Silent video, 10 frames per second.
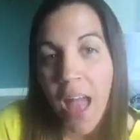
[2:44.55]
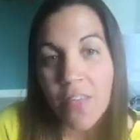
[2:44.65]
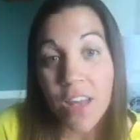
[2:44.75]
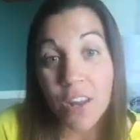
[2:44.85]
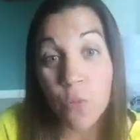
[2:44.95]

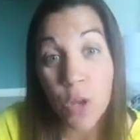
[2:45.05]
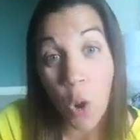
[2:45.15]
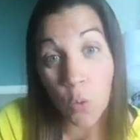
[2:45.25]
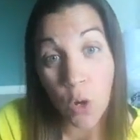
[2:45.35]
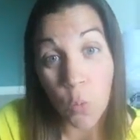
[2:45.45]
that if we
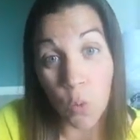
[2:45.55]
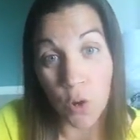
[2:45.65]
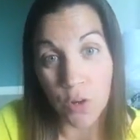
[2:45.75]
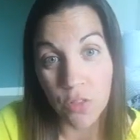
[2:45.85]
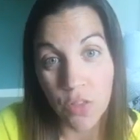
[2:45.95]
own our
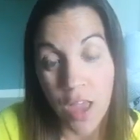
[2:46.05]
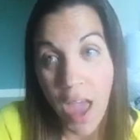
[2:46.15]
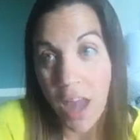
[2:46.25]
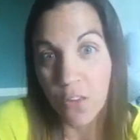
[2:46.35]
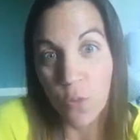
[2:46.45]
worth
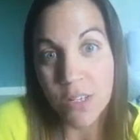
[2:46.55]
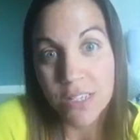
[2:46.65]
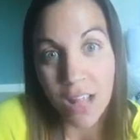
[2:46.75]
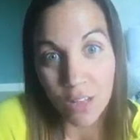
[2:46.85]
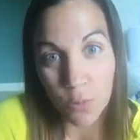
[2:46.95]
and if we
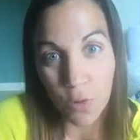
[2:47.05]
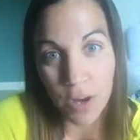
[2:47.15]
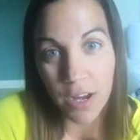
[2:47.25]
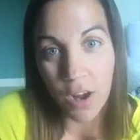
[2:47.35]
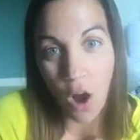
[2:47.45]

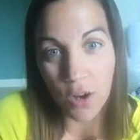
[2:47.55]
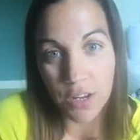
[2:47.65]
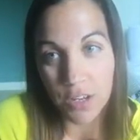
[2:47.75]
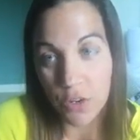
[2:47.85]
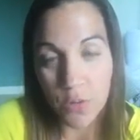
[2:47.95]
celebrate our
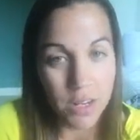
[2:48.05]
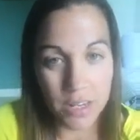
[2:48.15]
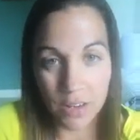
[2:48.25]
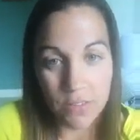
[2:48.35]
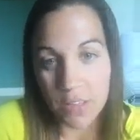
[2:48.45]
unique
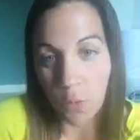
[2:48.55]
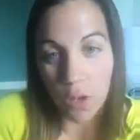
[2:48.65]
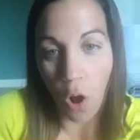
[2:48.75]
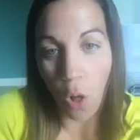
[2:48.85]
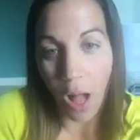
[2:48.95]
gifts that we
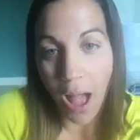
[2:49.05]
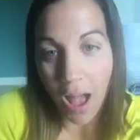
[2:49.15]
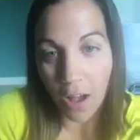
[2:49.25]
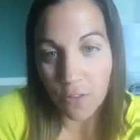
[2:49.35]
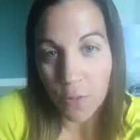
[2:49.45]
all
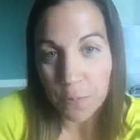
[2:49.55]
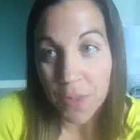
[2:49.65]
have,